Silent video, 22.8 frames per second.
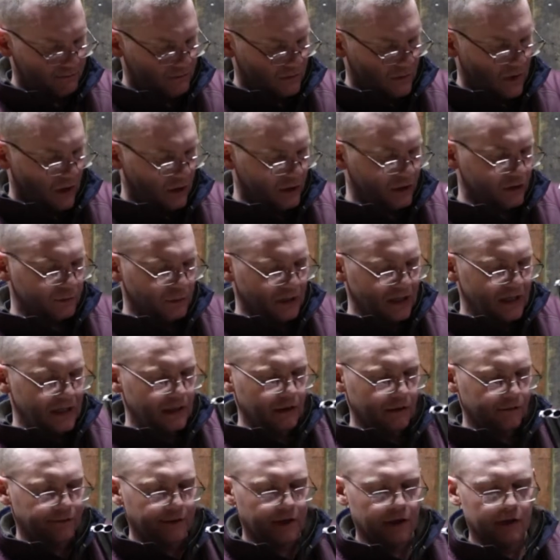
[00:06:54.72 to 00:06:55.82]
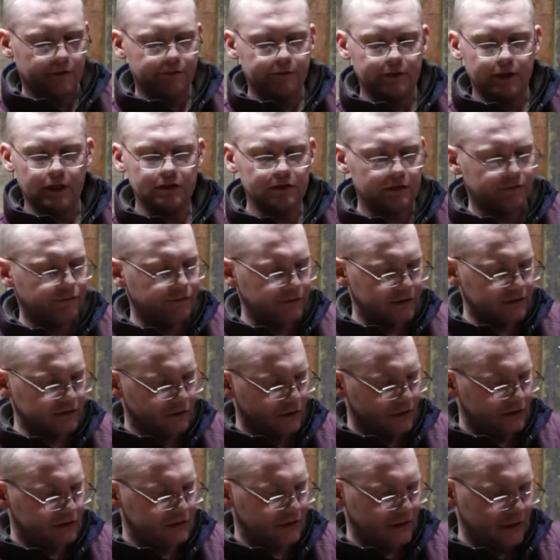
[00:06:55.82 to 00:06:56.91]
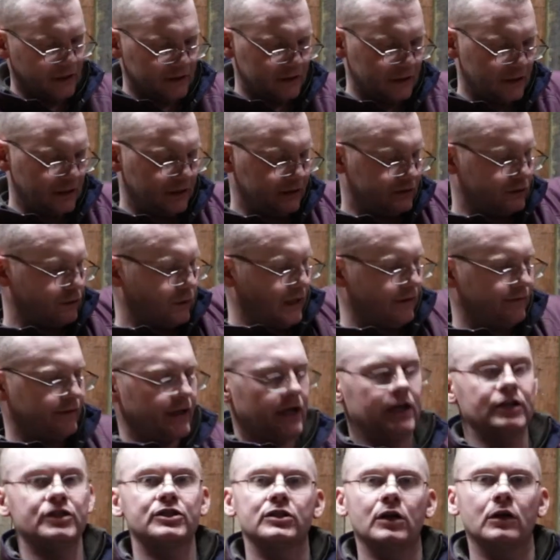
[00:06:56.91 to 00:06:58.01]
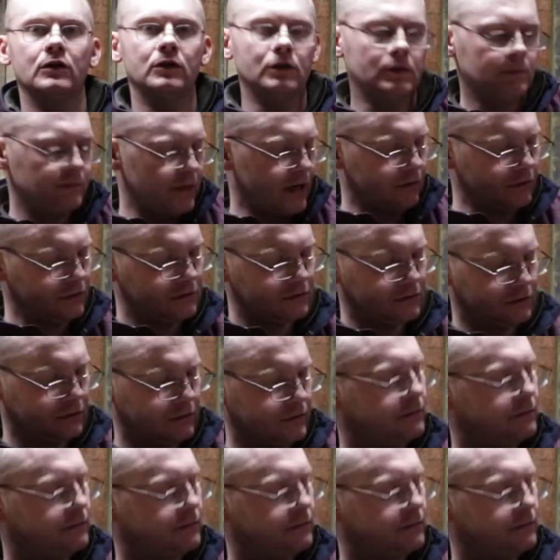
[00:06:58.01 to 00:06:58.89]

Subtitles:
I use my little finger for this. It fits nicely into these 12 gauge shotgun barrels.